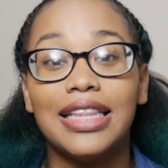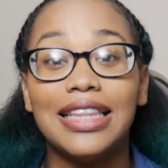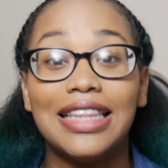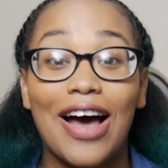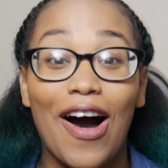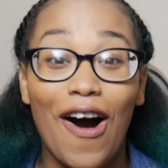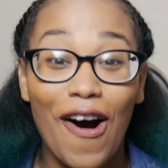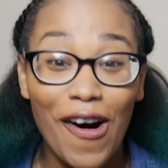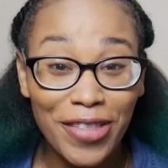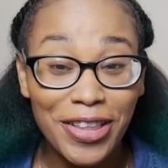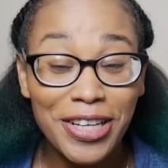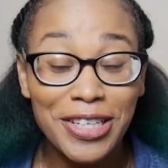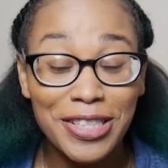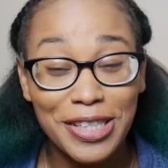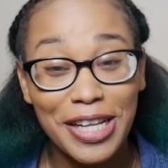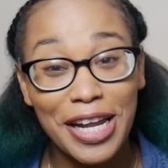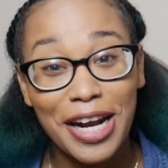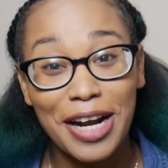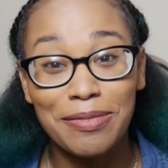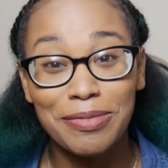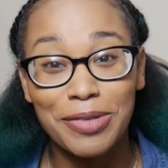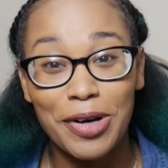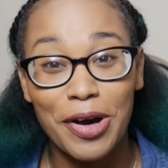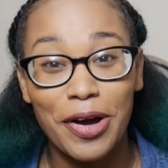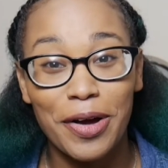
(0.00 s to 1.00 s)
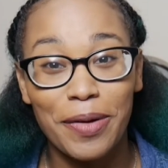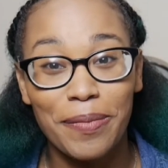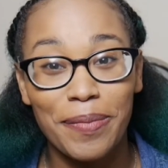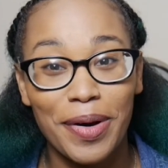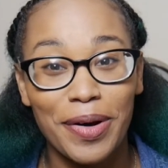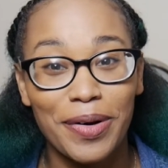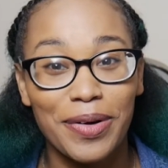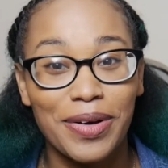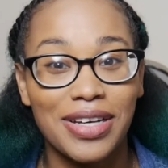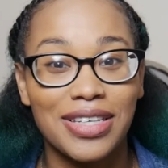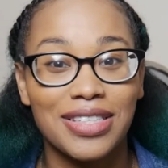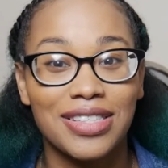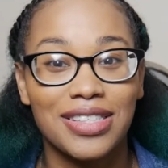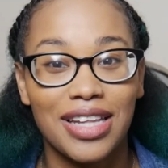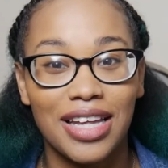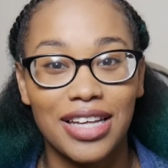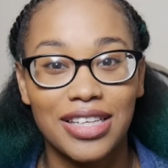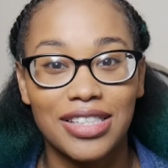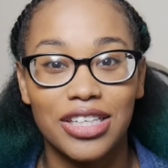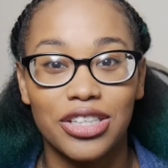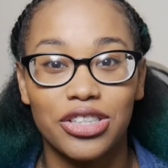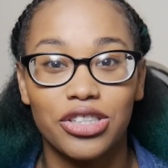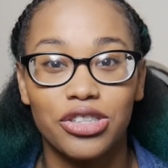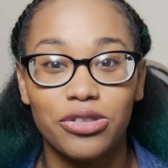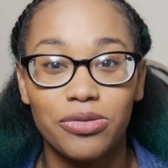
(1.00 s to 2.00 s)
all this that I'm talking about is things
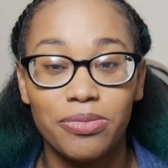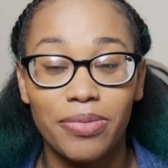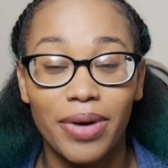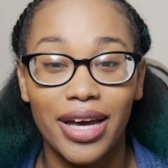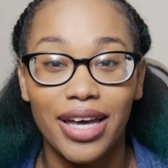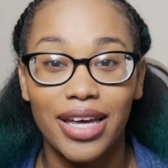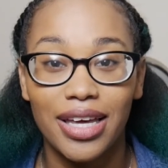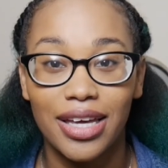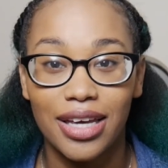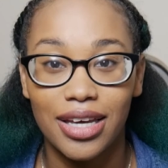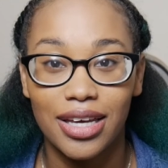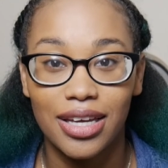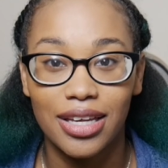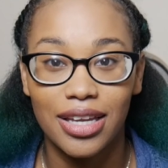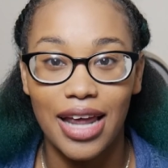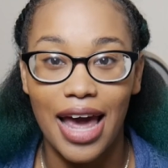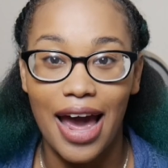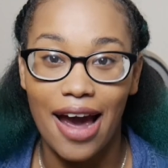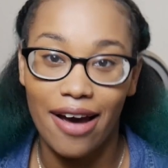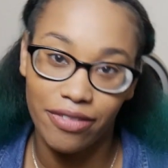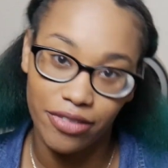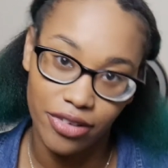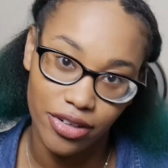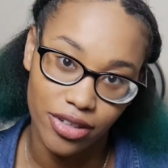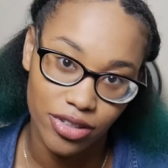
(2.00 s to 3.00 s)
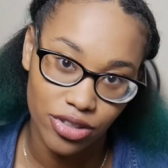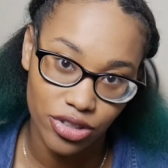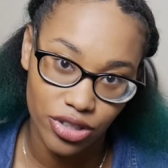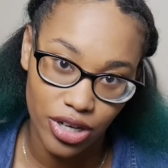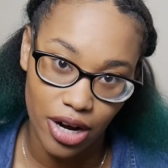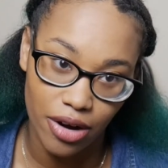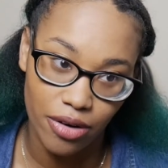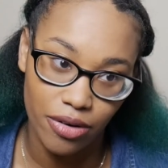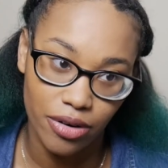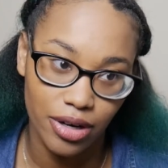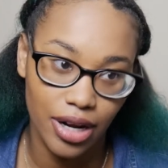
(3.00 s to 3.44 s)
that you might get after the shower,